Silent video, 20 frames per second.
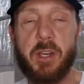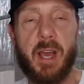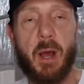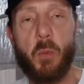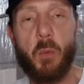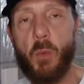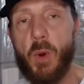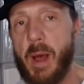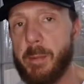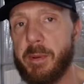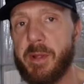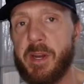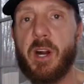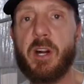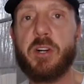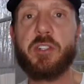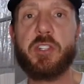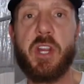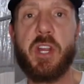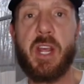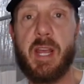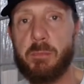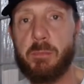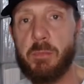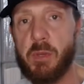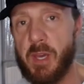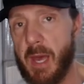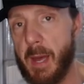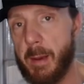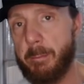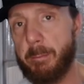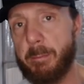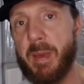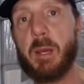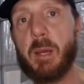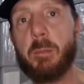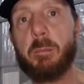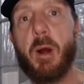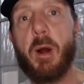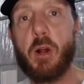You got Webinar Jam, you got
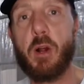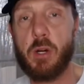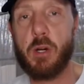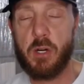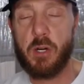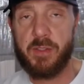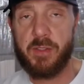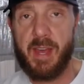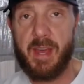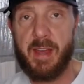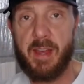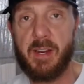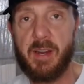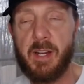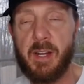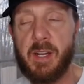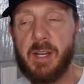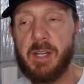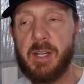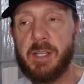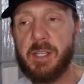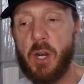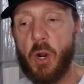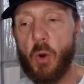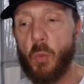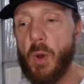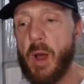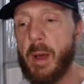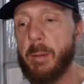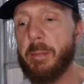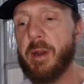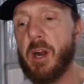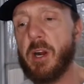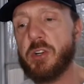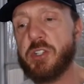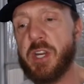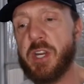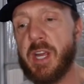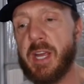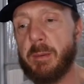Big Marker that,
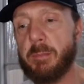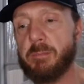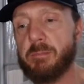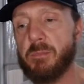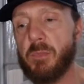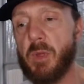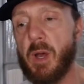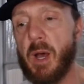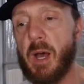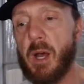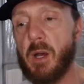Webinar Jam,